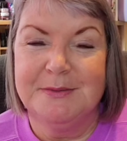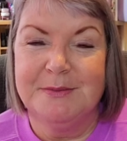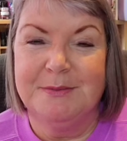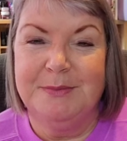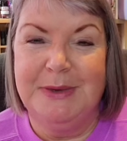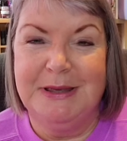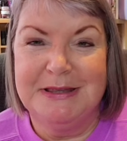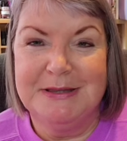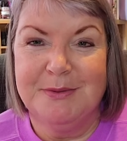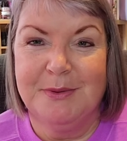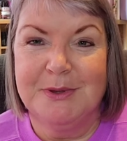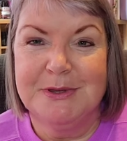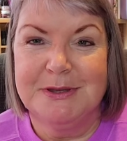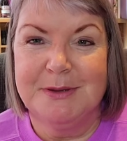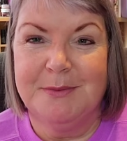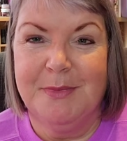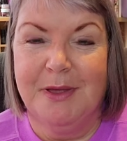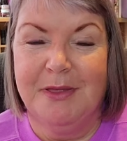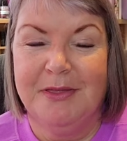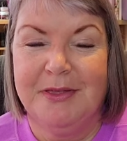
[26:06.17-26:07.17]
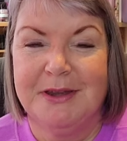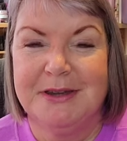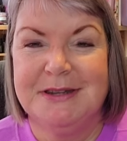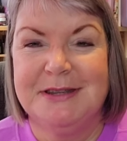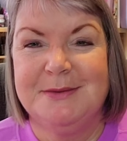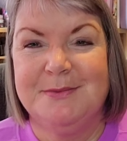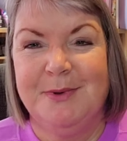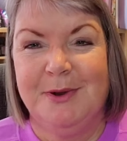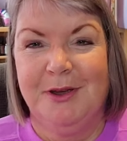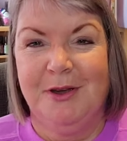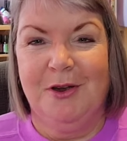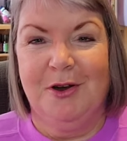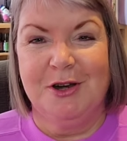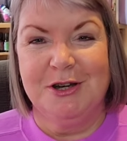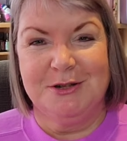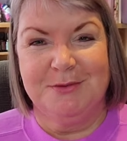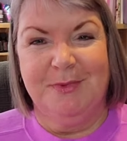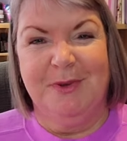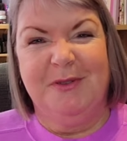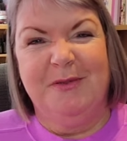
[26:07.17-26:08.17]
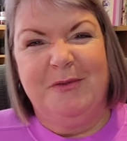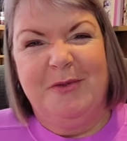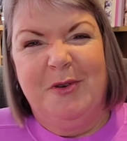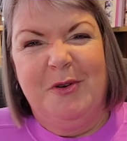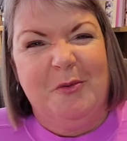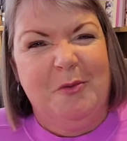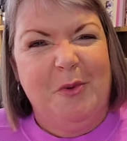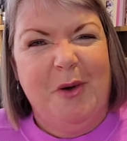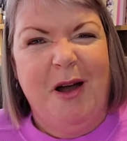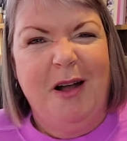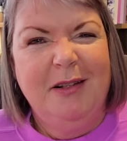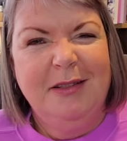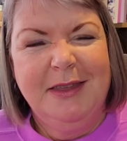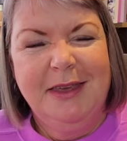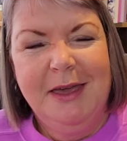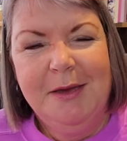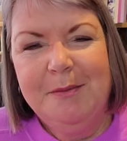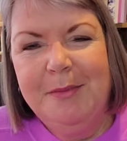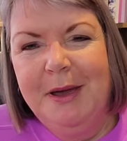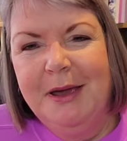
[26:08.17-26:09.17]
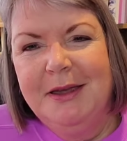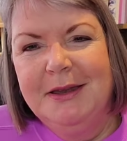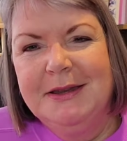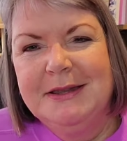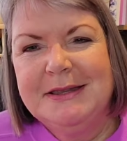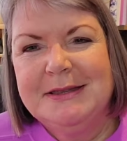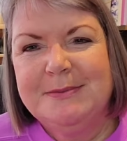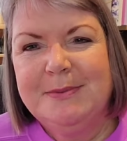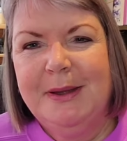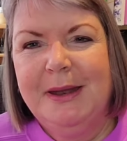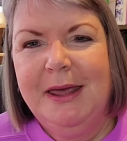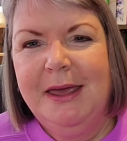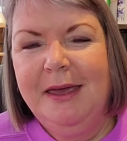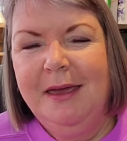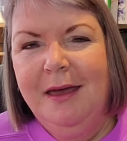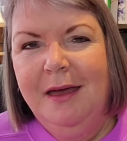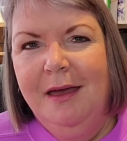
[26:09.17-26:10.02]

meets once a month, and she's been encouraging me for a while to get back into spinning.